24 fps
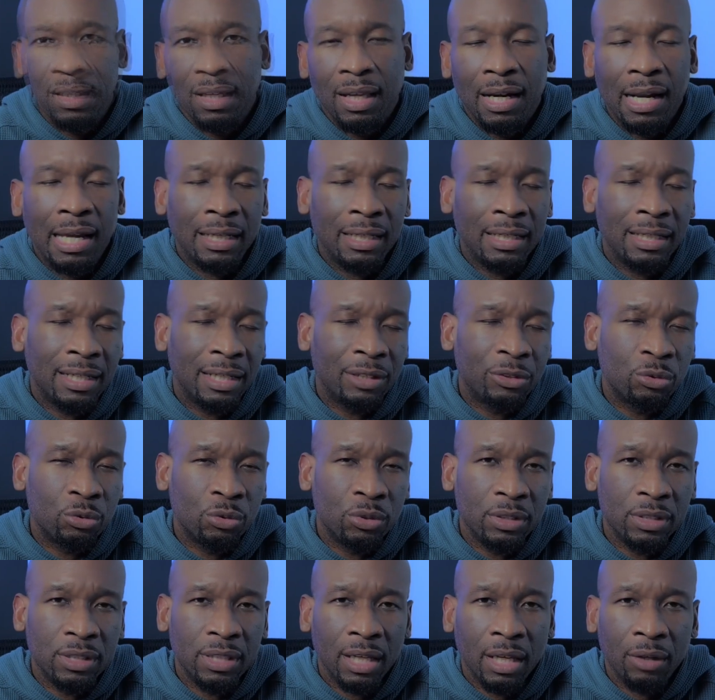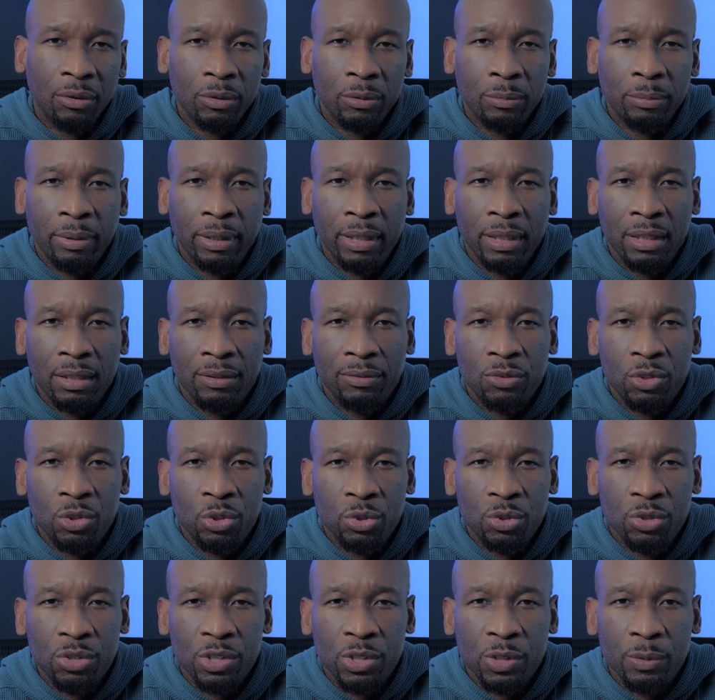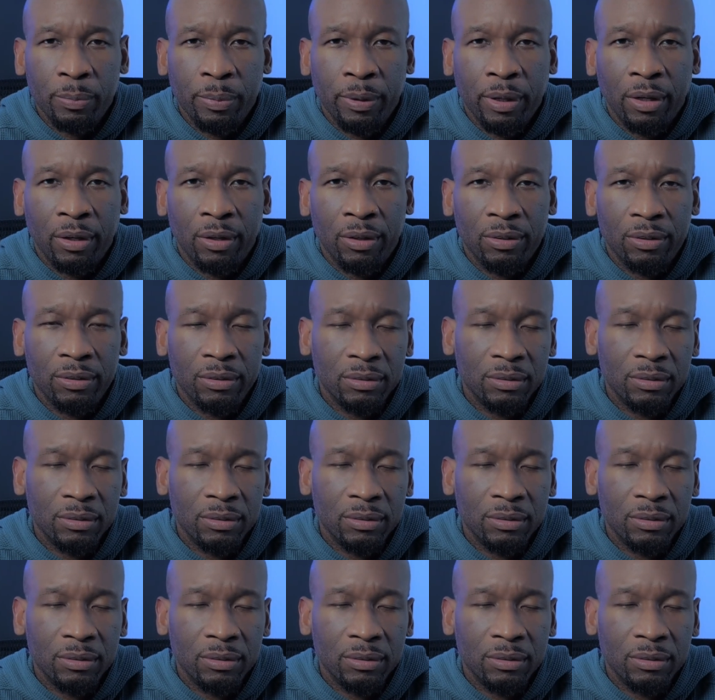and I can get through the day with plenty of juice to spare,